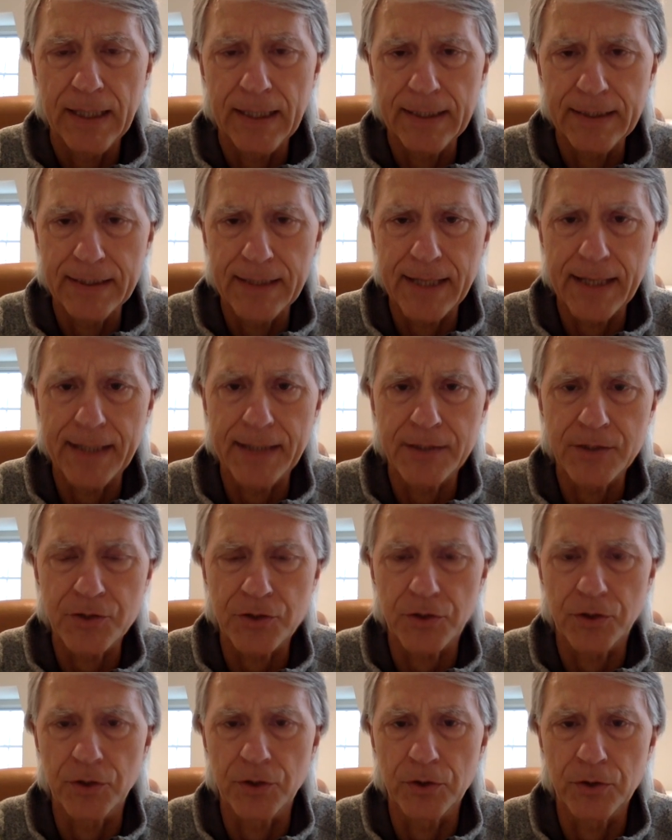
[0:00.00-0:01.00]
And that in
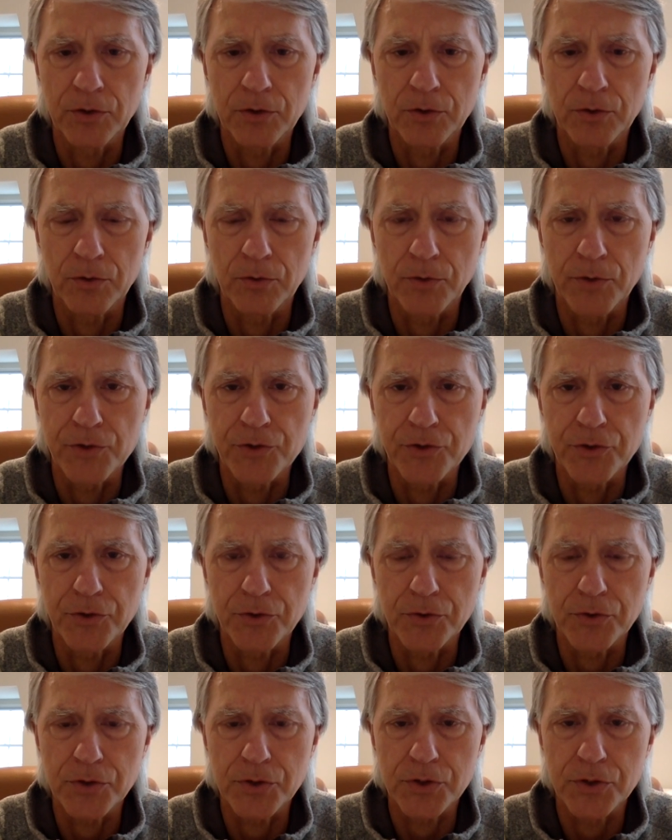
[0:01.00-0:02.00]
turn could
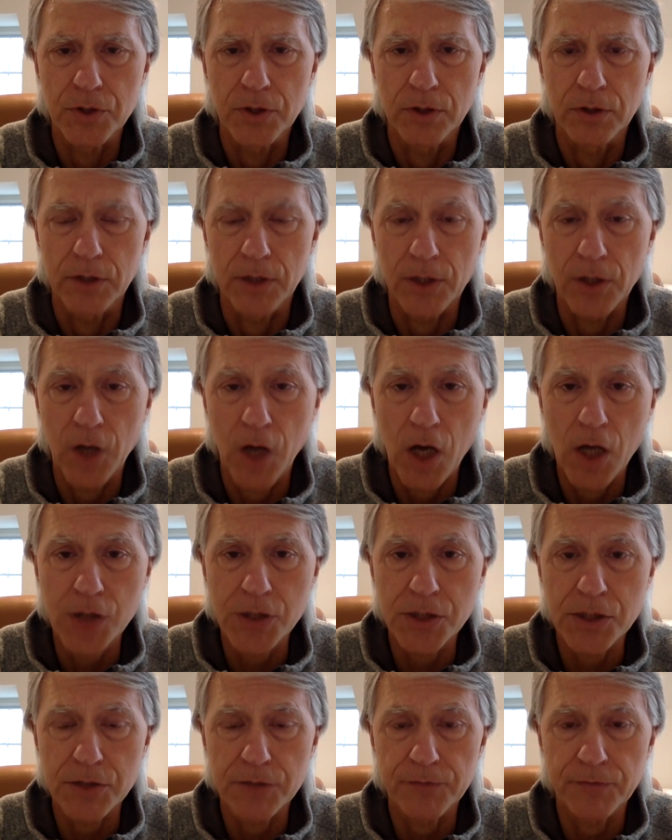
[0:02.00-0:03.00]
reduce the
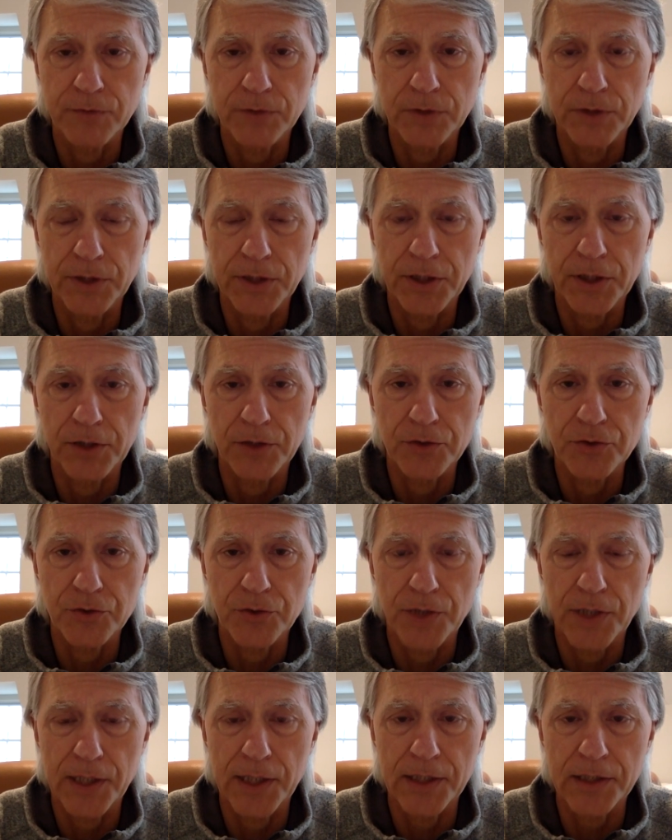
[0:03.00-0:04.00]
cost of clinical
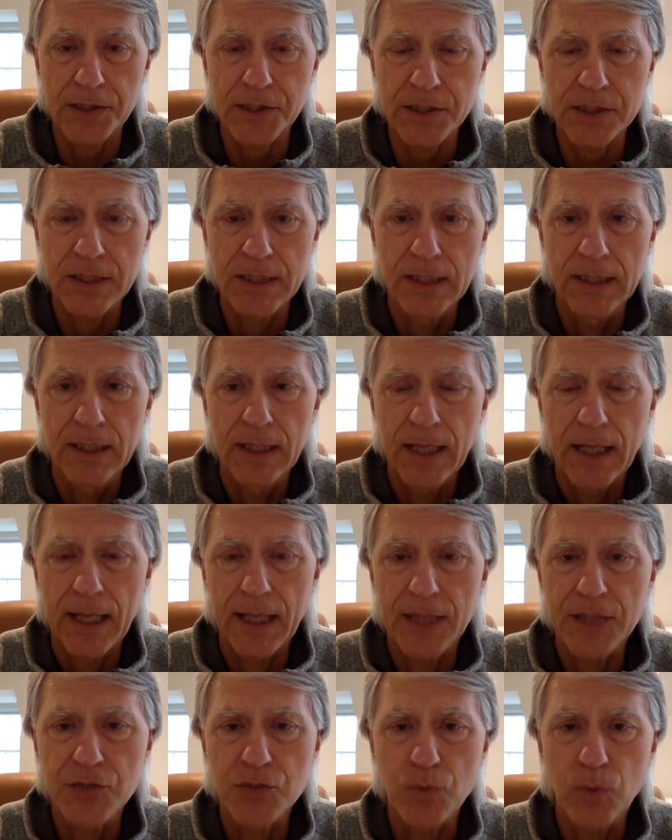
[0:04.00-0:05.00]
trials
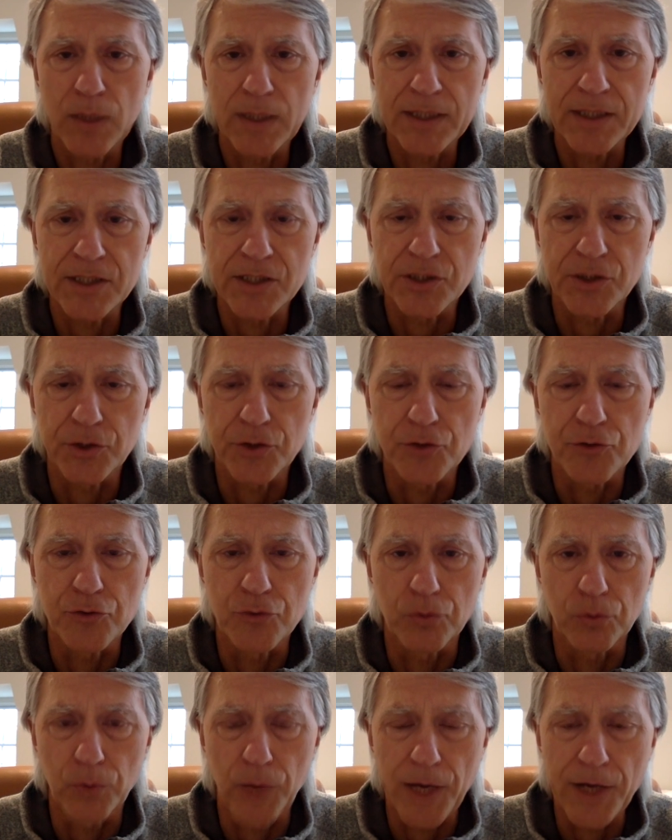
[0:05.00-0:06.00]
as well as their
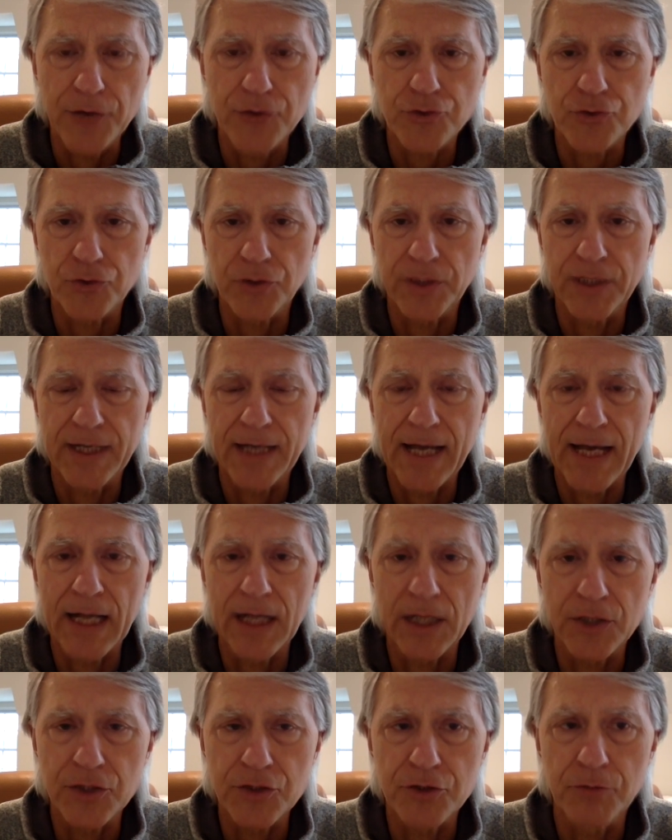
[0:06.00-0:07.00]
duration and
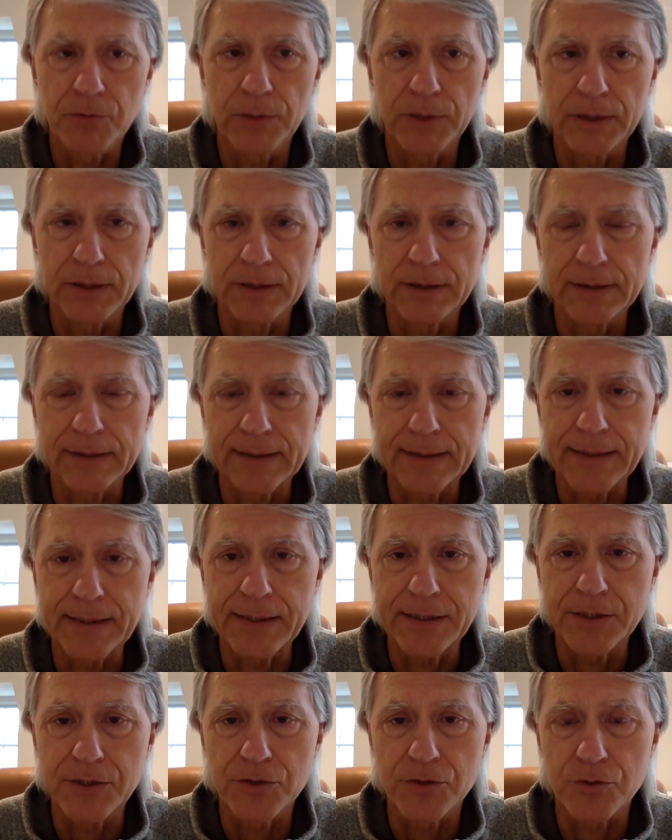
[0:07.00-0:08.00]
ultimately
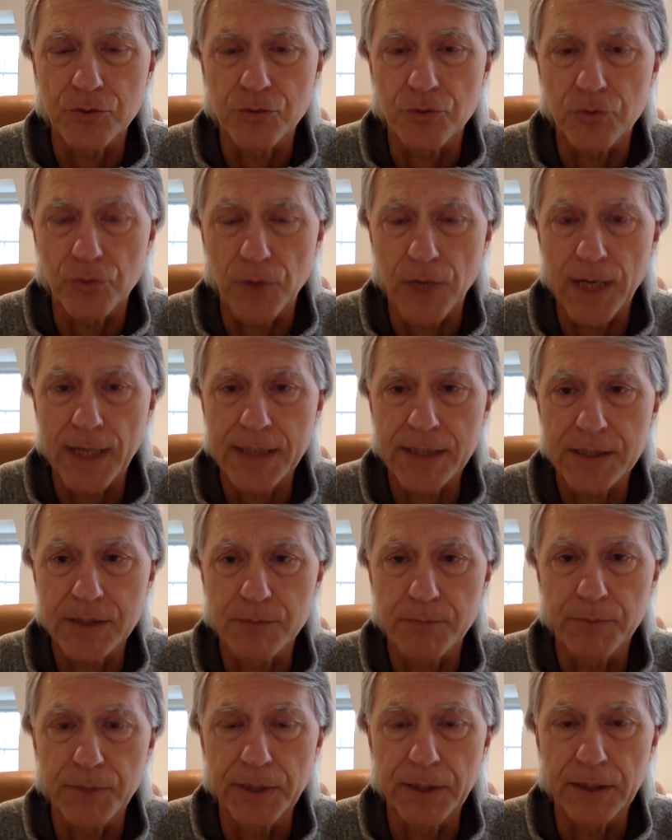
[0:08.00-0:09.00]
lead to drugs
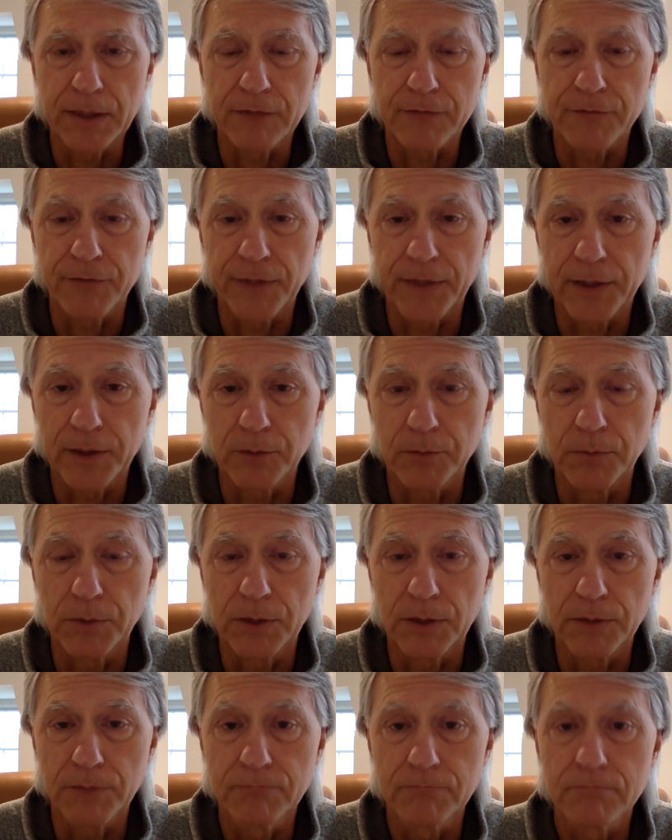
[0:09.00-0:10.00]
being
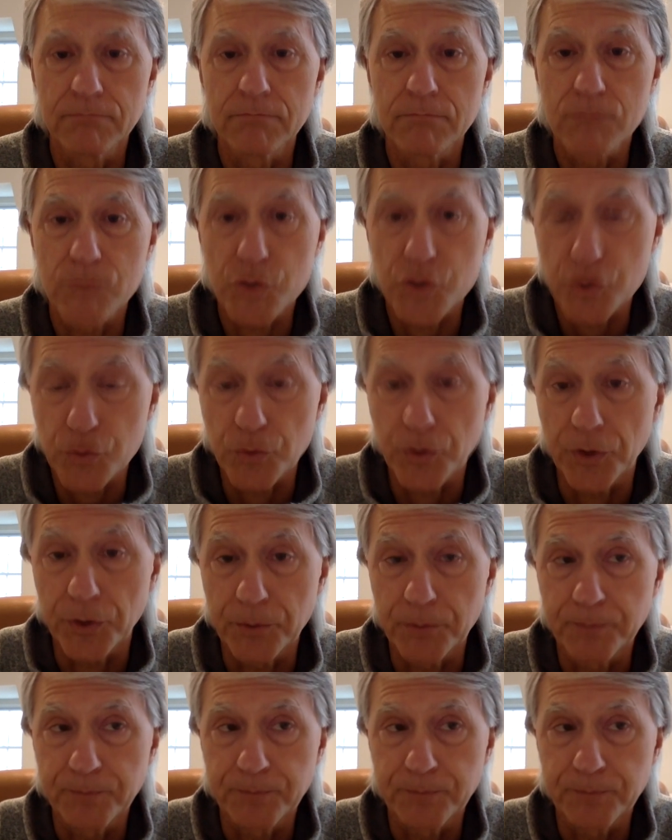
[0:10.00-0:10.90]
available sooner.